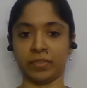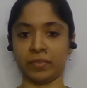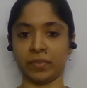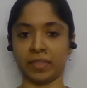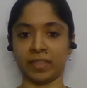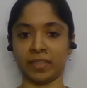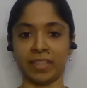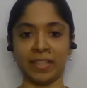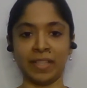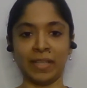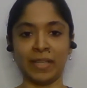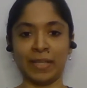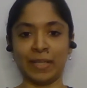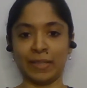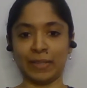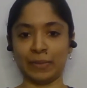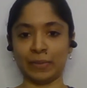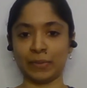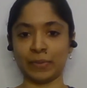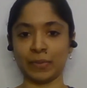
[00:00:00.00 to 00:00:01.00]
everyone
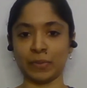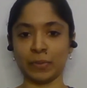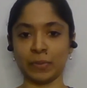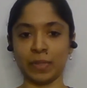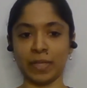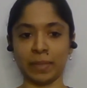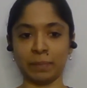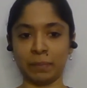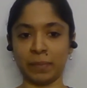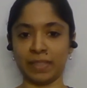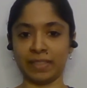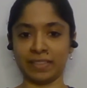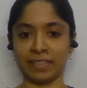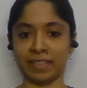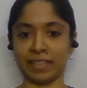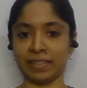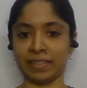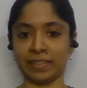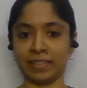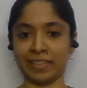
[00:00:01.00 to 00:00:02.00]
so happy is
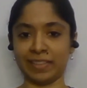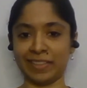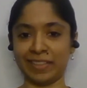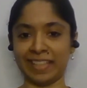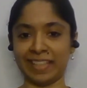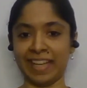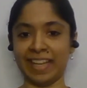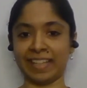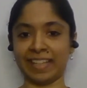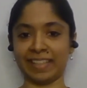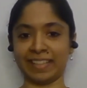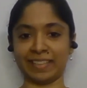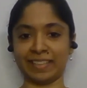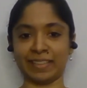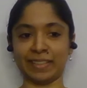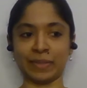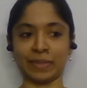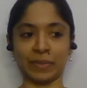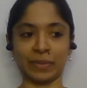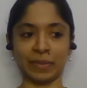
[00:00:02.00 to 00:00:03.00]
that the
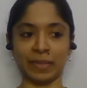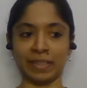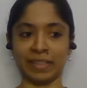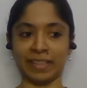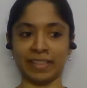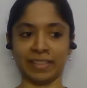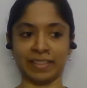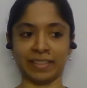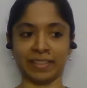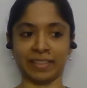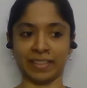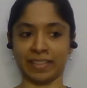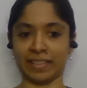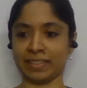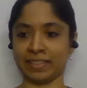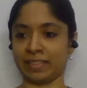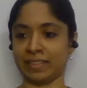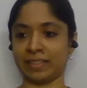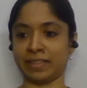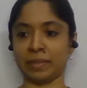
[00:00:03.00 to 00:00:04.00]
reality or like
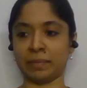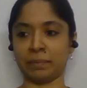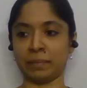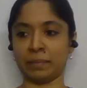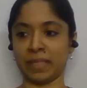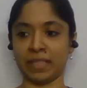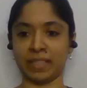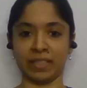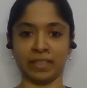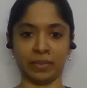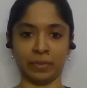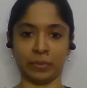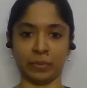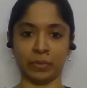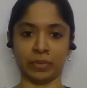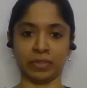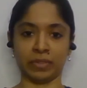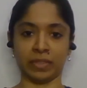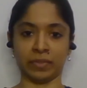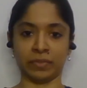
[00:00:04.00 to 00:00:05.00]
is it the me who
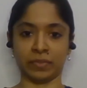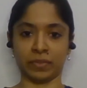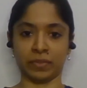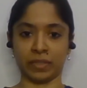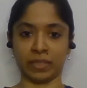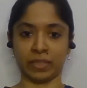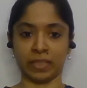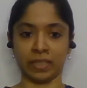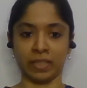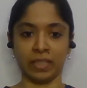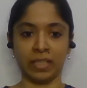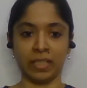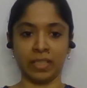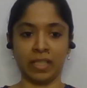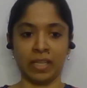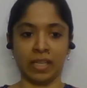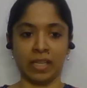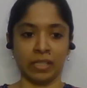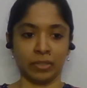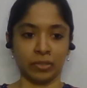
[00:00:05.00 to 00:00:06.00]
is suffering
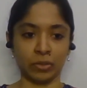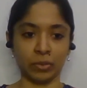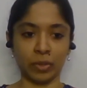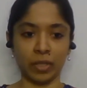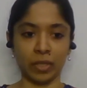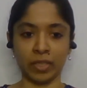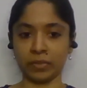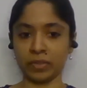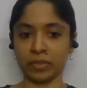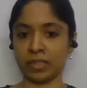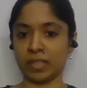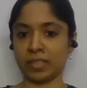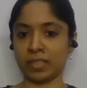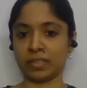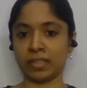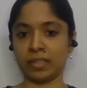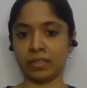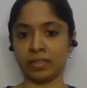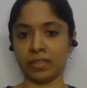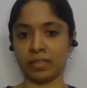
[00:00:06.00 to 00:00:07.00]
so i was
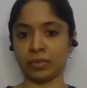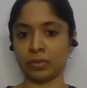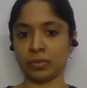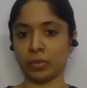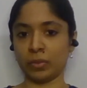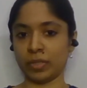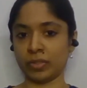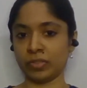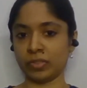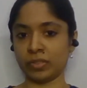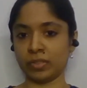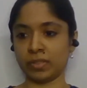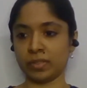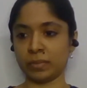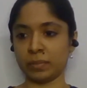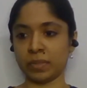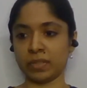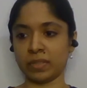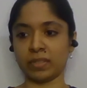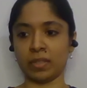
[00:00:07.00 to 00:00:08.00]
asking these questions
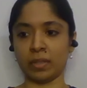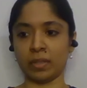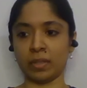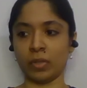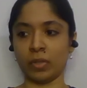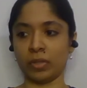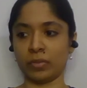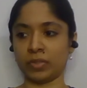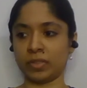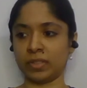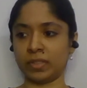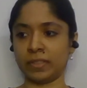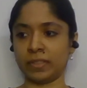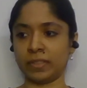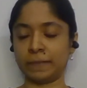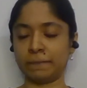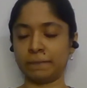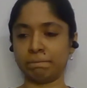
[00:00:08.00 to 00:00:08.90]
but somehow and